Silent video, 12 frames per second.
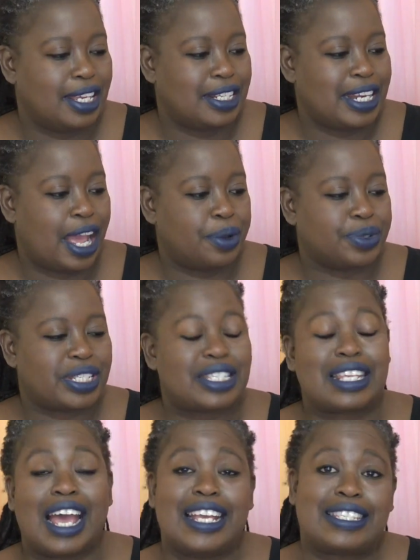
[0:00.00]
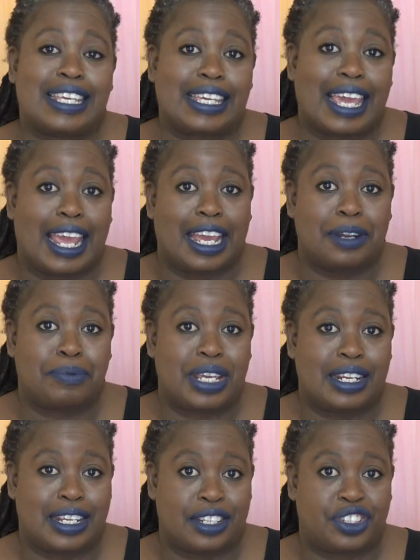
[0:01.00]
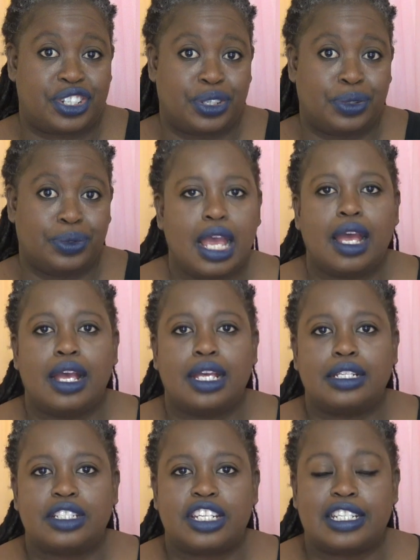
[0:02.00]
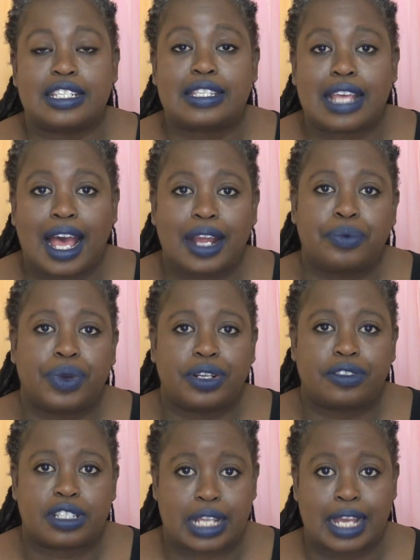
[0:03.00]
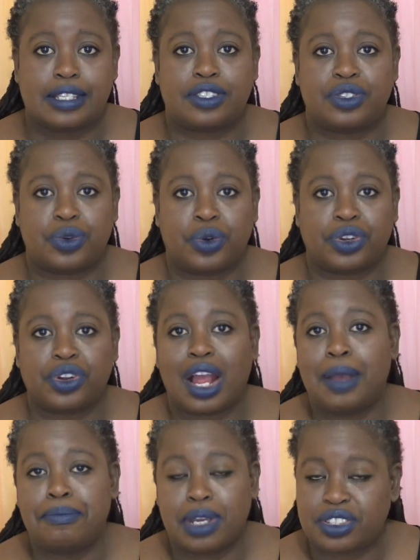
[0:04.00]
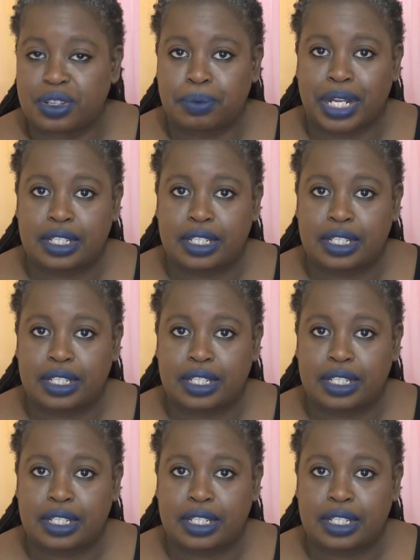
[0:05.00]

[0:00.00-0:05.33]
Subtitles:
Now, sizing can be an issue. To decide what sizes to order, I measured my